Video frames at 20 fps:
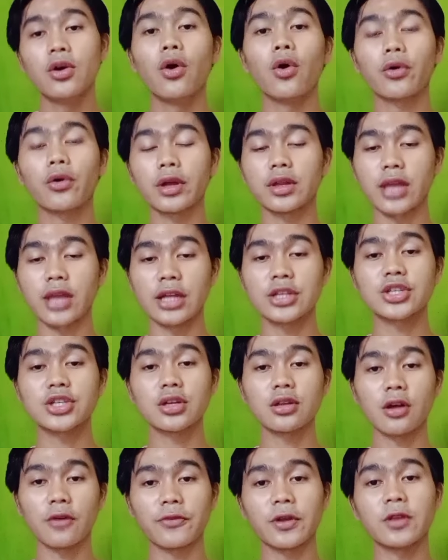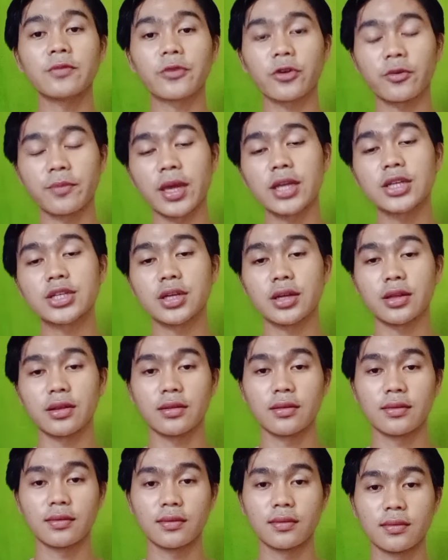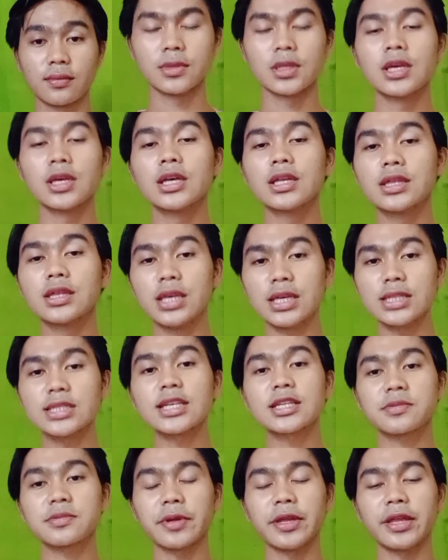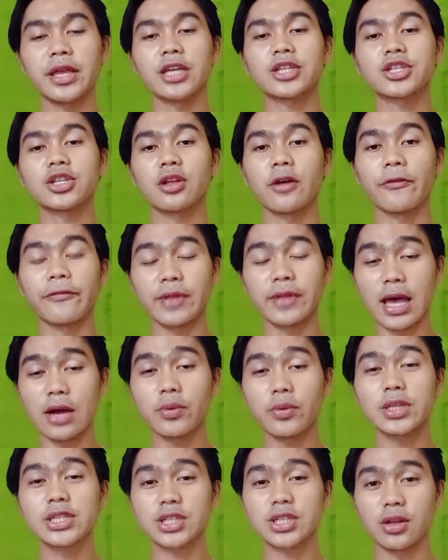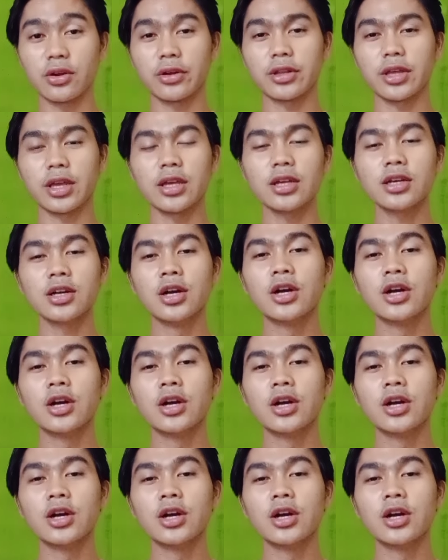or retention of information. This explanation of language learning